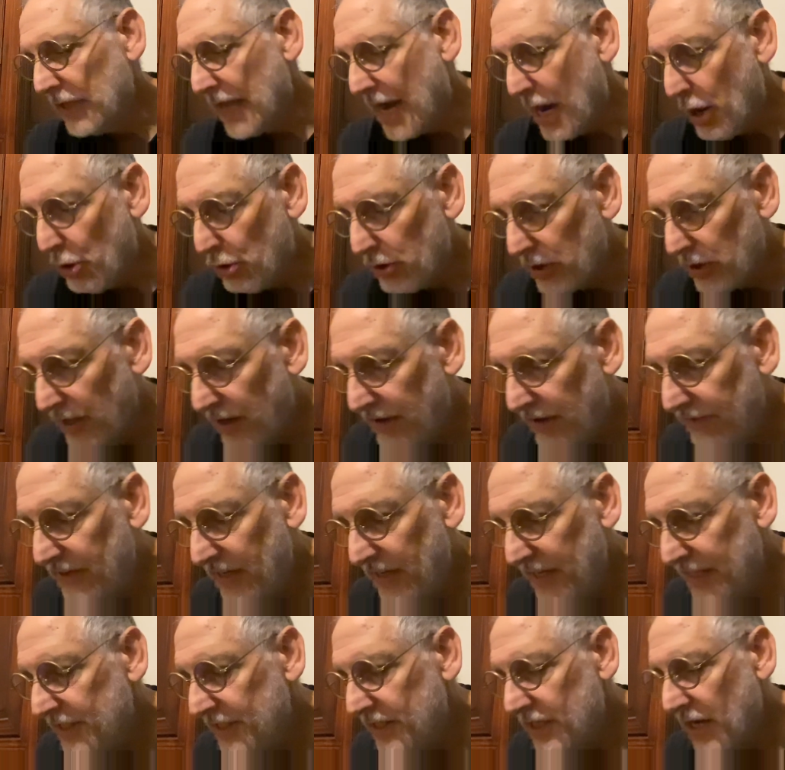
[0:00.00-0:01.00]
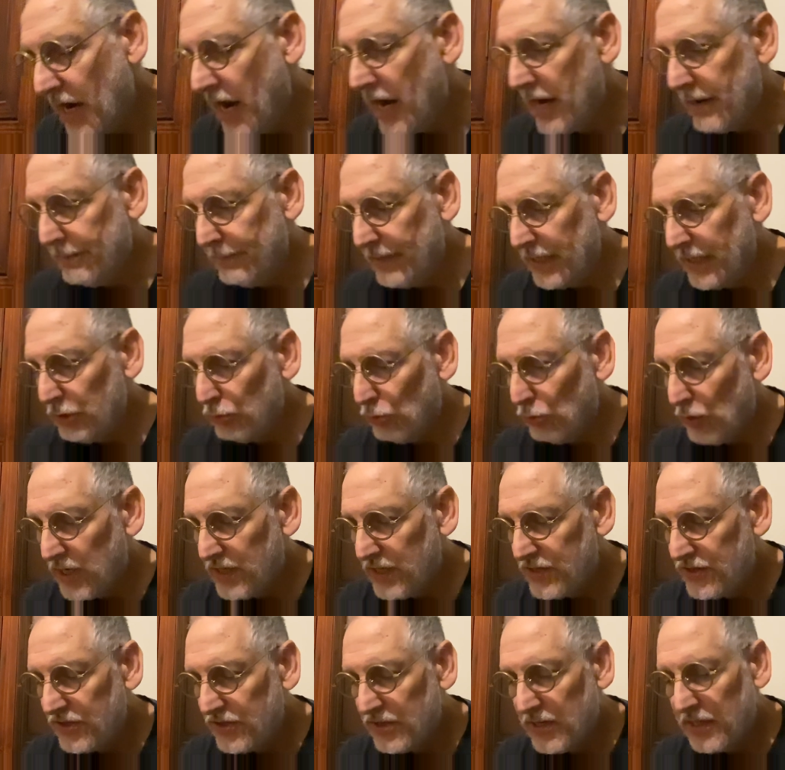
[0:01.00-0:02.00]
our love in time it
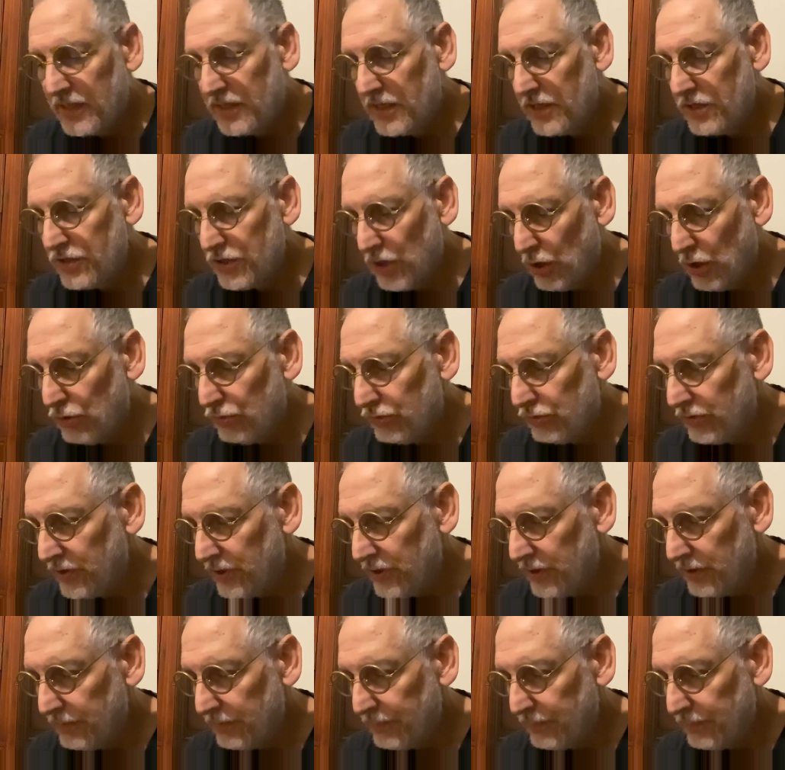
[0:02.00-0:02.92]
was disowned,